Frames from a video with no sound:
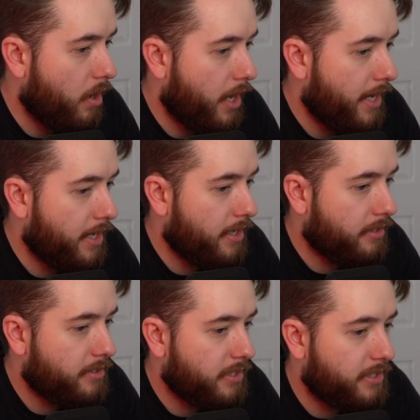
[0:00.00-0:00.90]

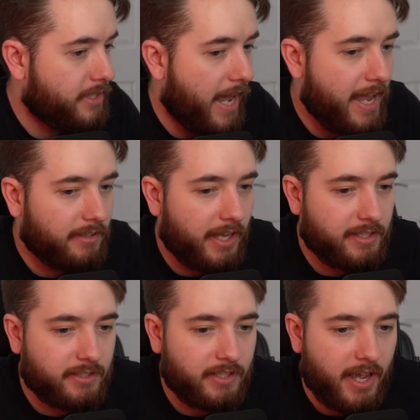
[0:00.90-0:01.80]
I today,
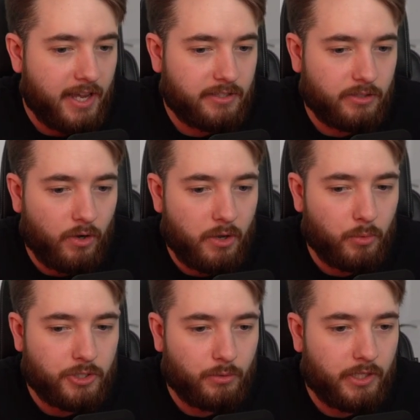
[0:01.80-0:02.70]
later today, tonight
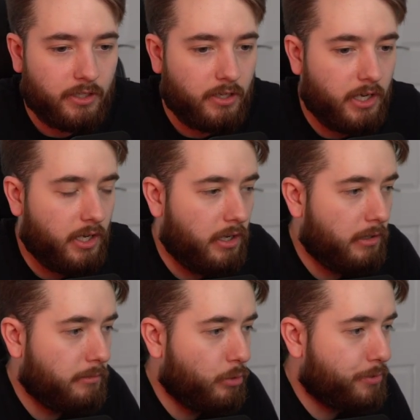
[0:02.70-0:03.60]
we're doing
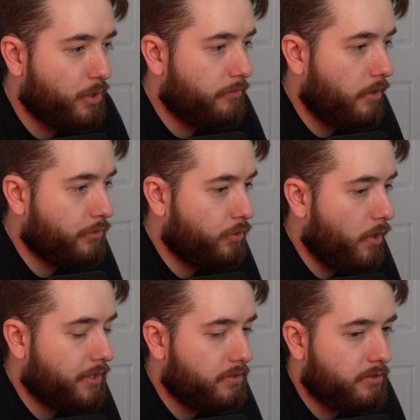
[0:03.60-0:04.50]
um, more Persona 5
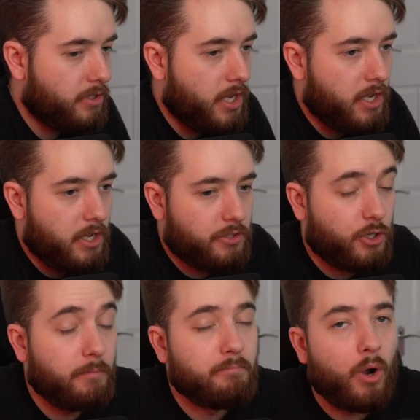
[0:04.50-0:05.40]
Strikers.
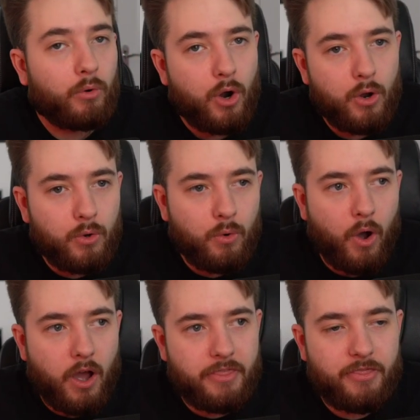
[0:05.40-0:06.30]

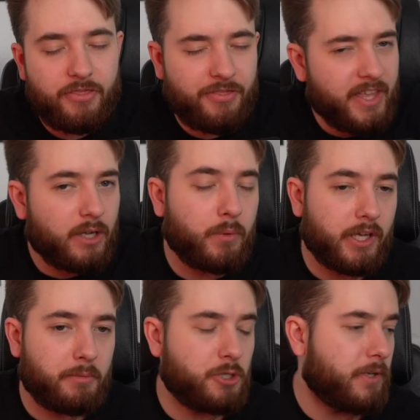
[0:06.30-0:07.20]
Tomorrow, I think we're
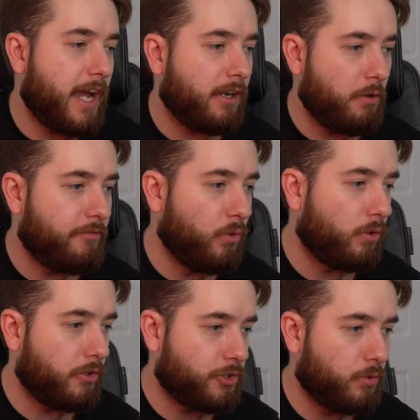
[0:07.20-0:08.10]
going to be doing Halo
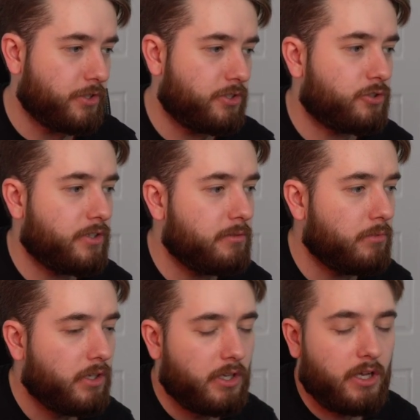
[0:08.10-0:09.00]
4 on George's
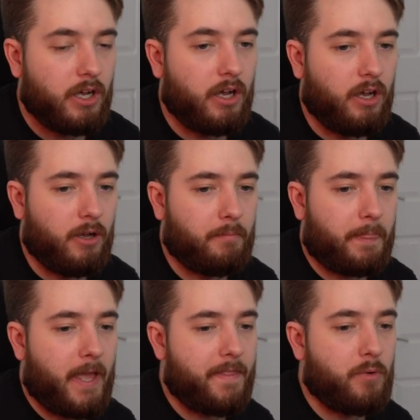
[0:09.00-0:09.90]
stream,
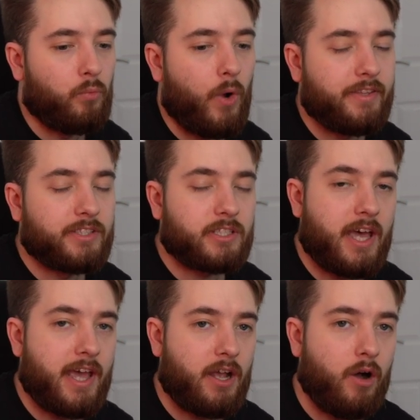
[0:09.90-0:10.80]
um, and then
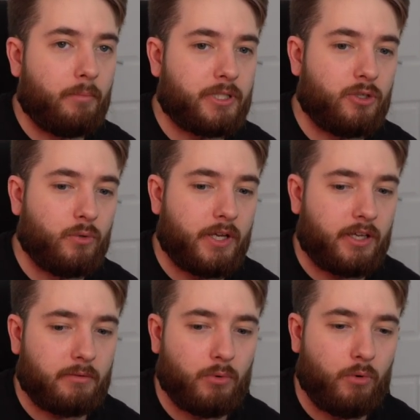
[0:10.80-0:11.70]
Wednesday I'll be
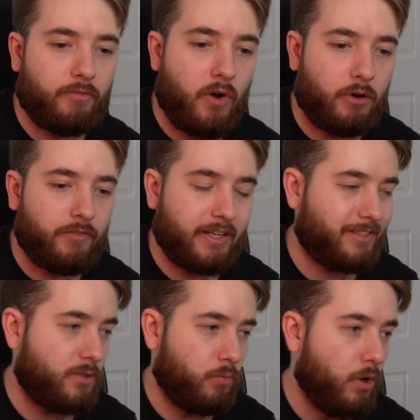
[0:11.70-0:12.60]
doing more Final
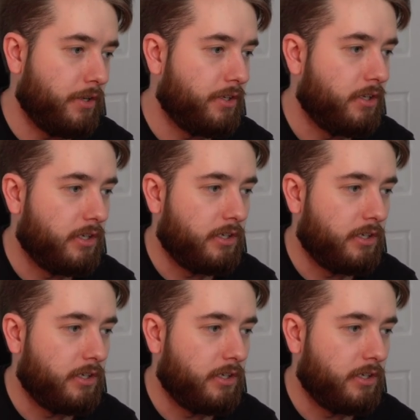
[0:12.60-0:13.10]
Fantasy 1.